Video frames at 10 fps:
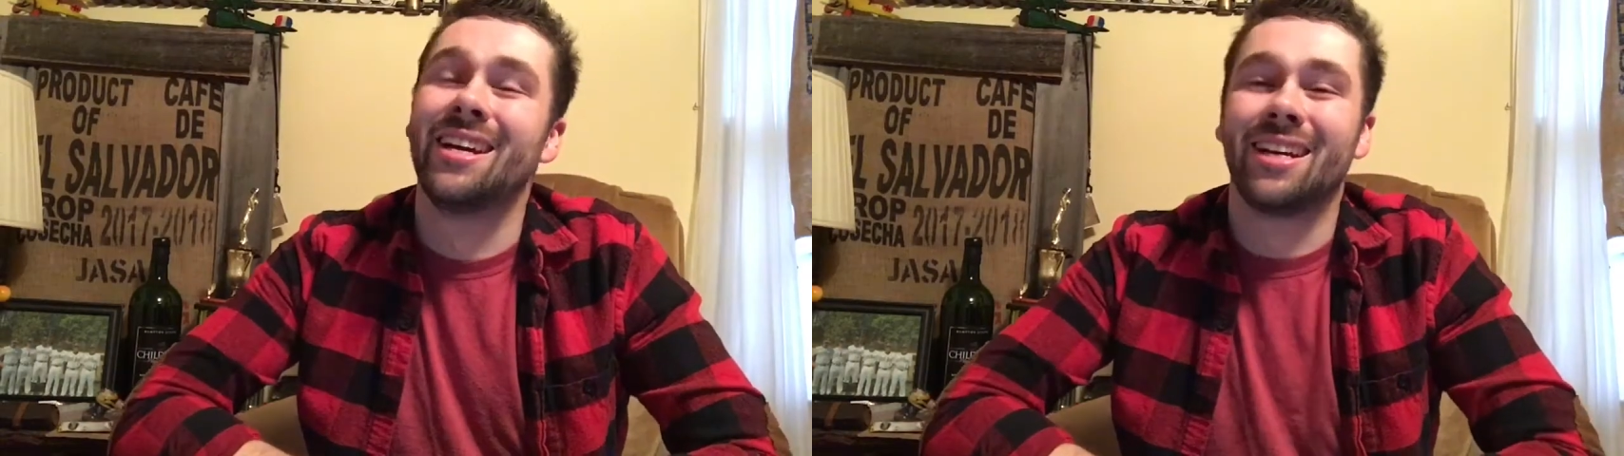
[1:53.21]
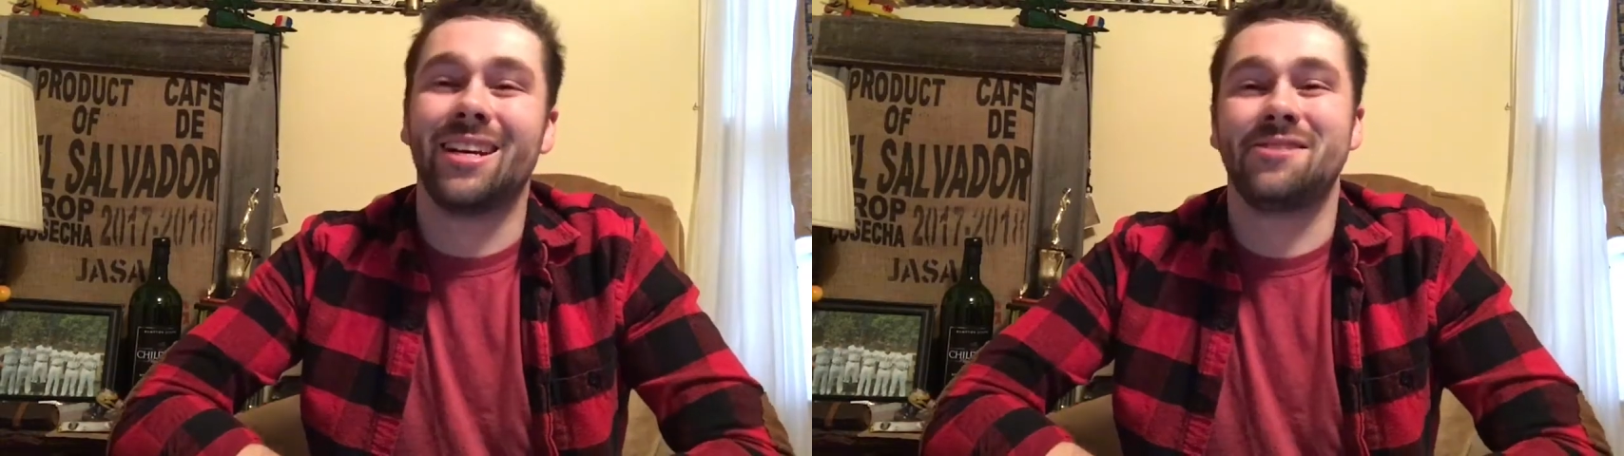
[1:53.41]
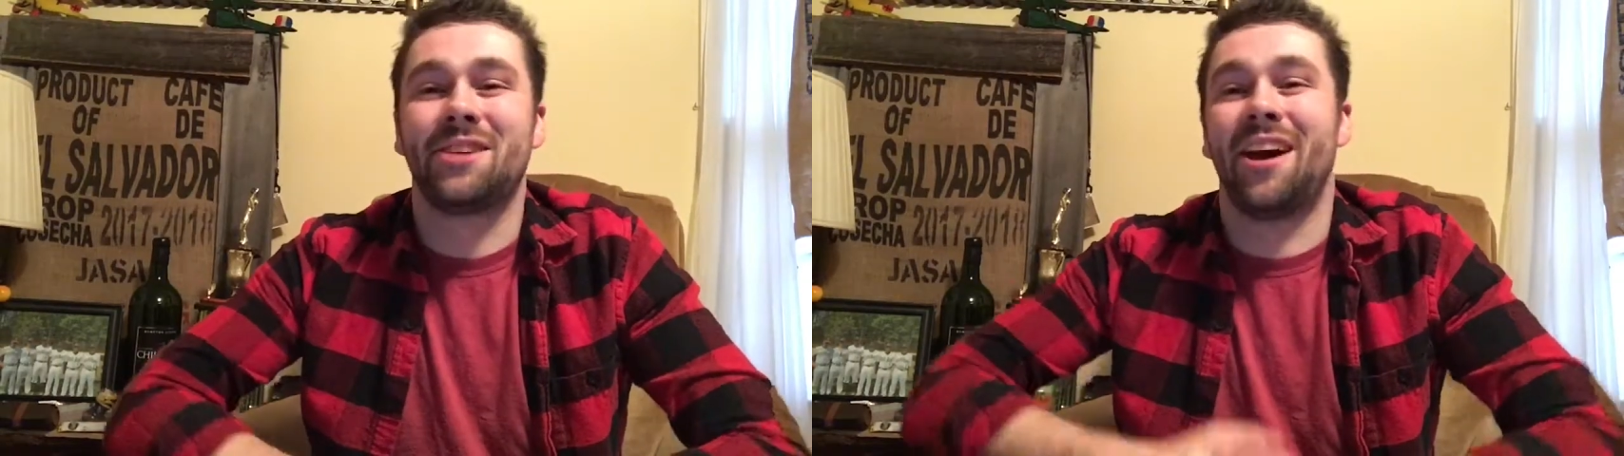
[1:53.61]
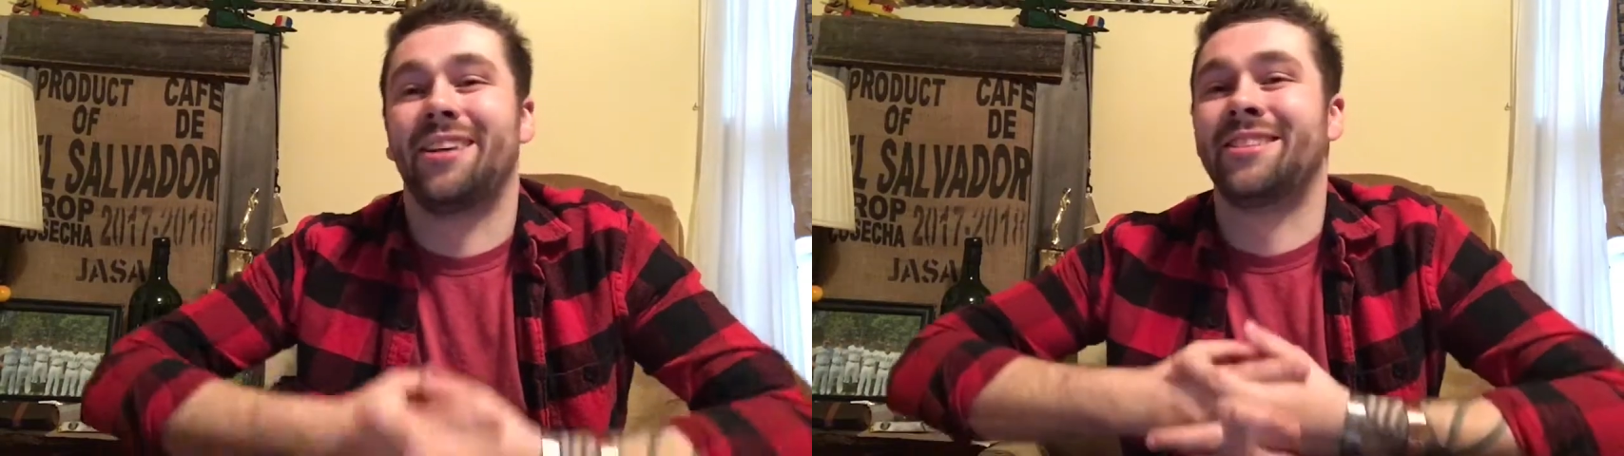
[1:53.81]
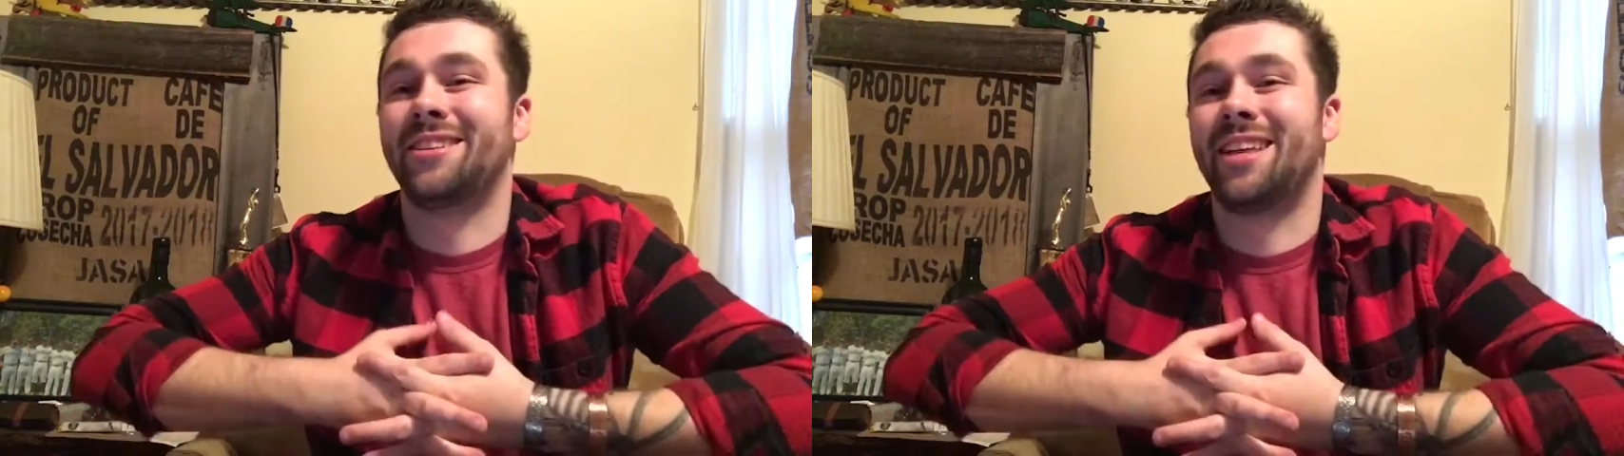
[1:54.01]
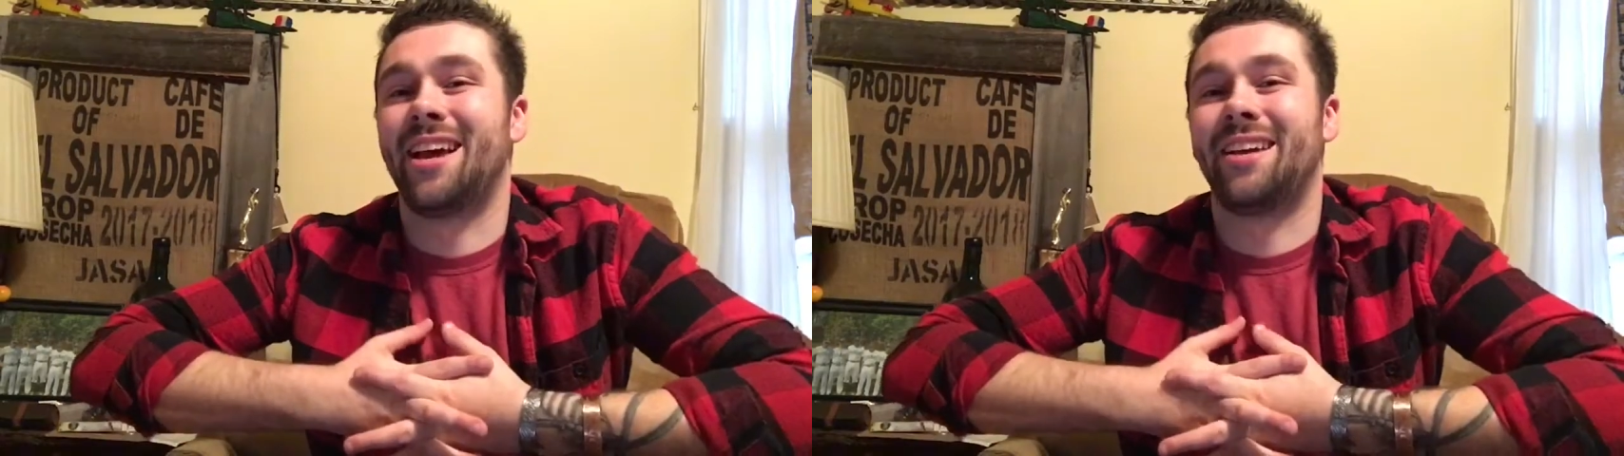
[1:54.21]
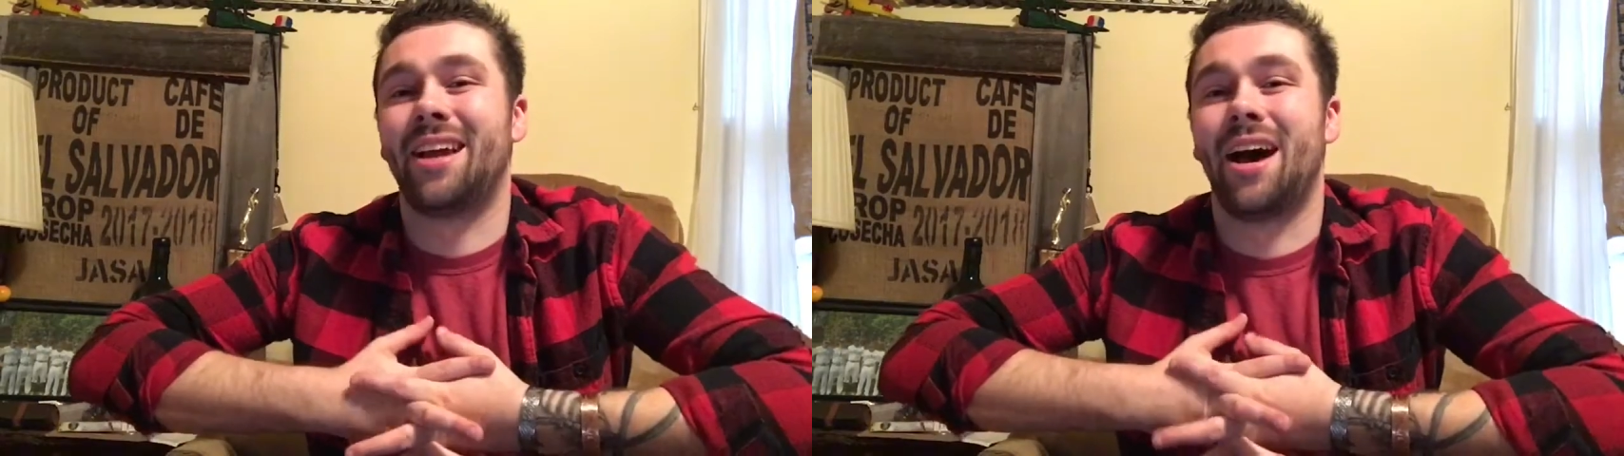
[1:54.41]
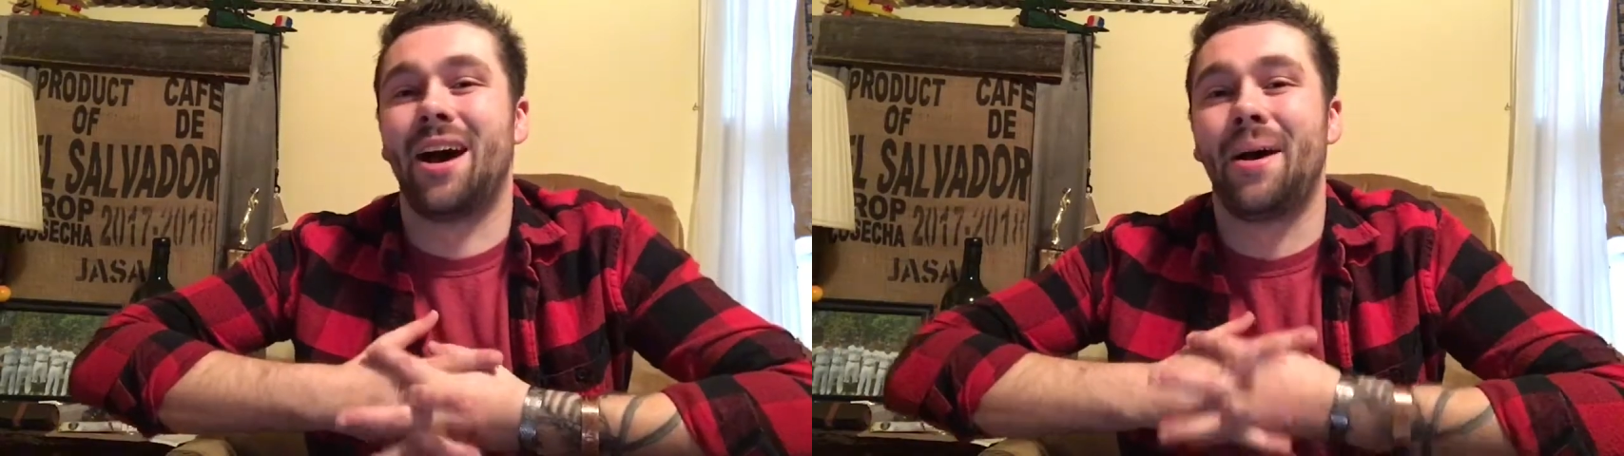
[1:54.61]
because uh, since that
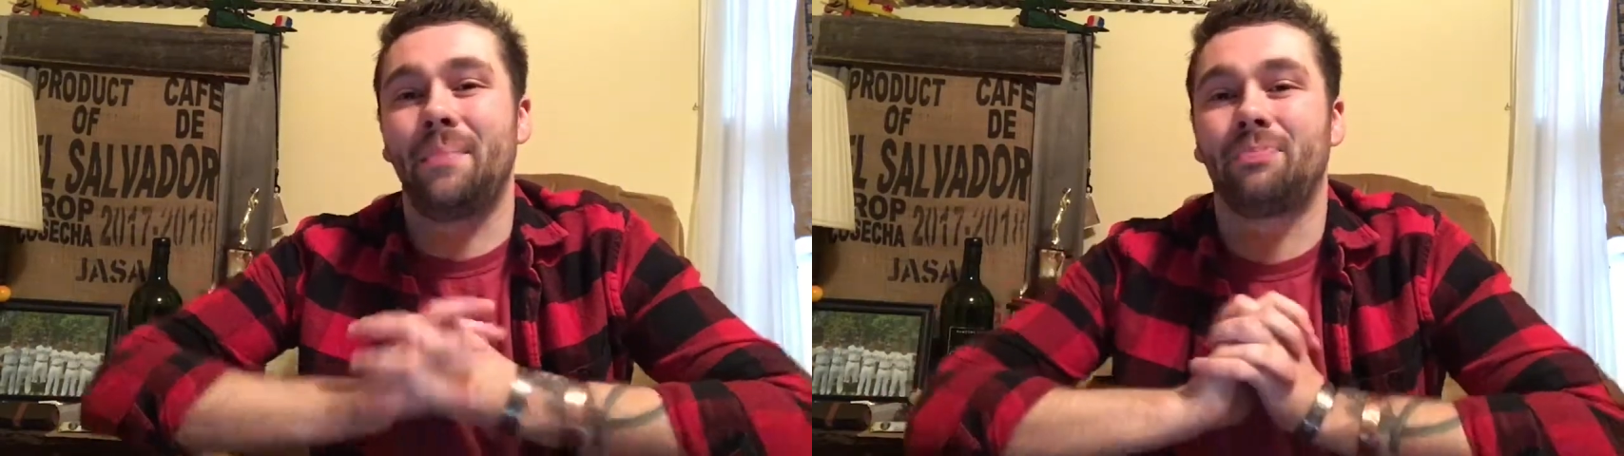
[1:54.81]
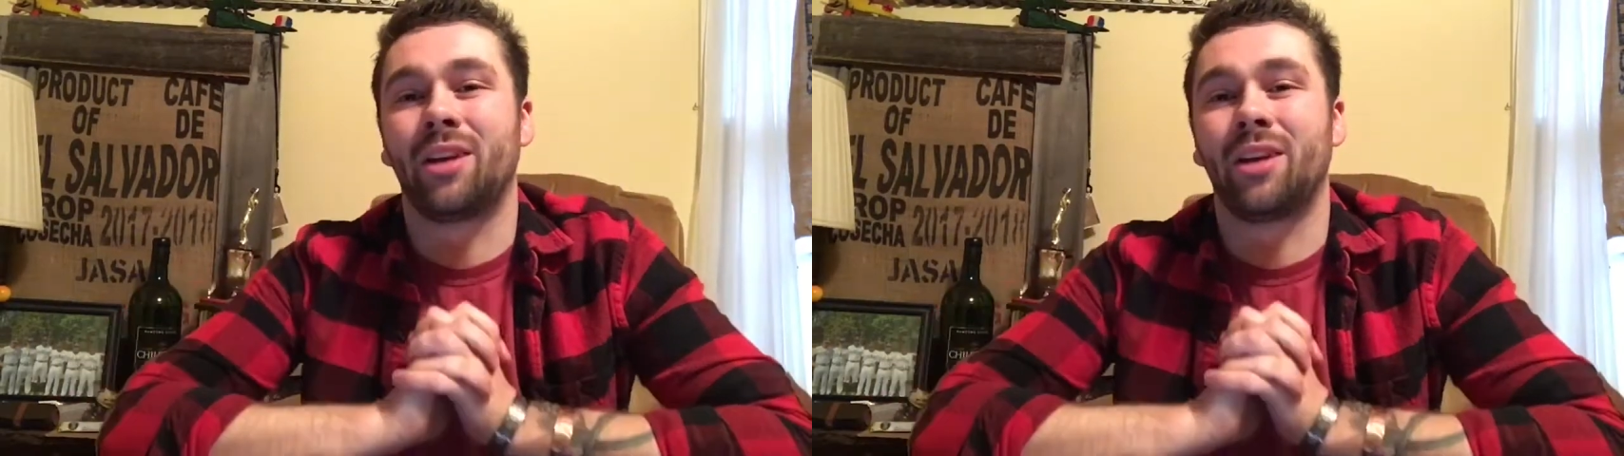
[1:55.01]
uh,